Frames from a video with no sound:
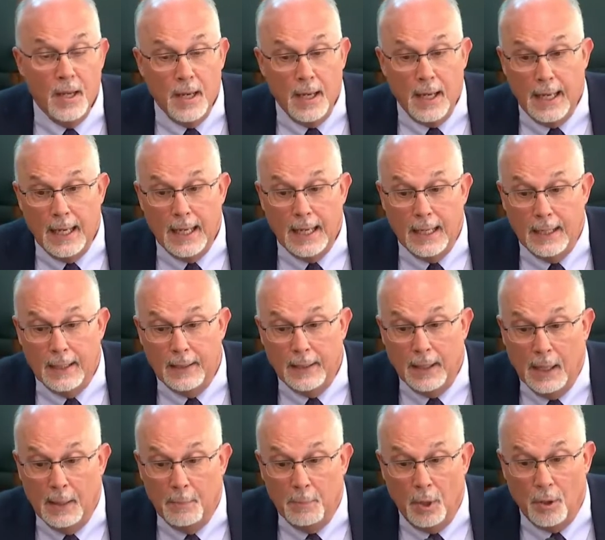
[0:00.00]
and
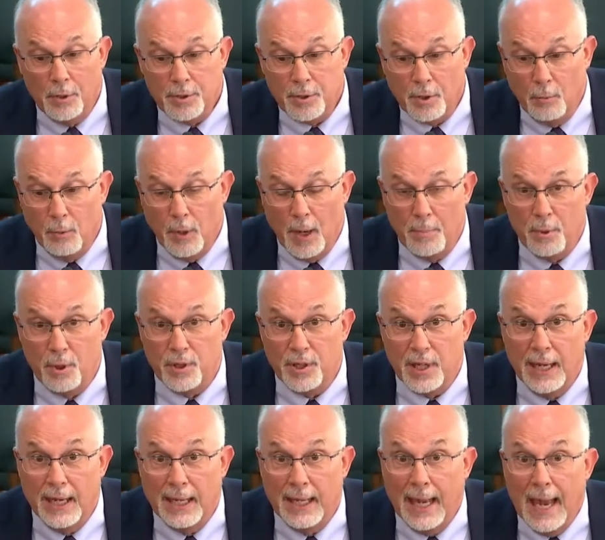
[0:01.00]
I'm also
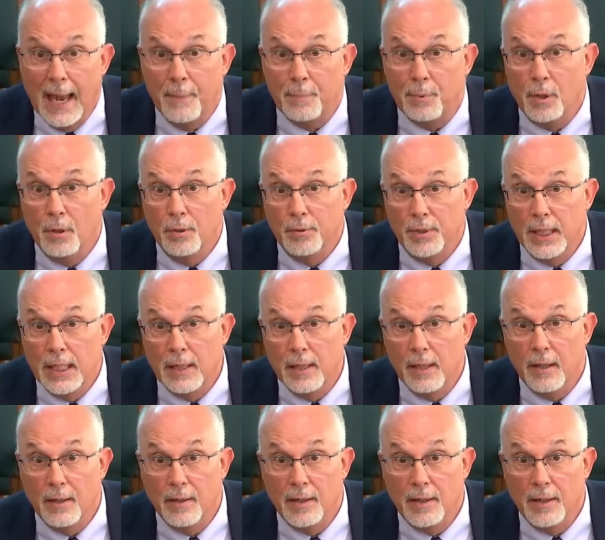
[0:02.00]
representing APCO-NINA,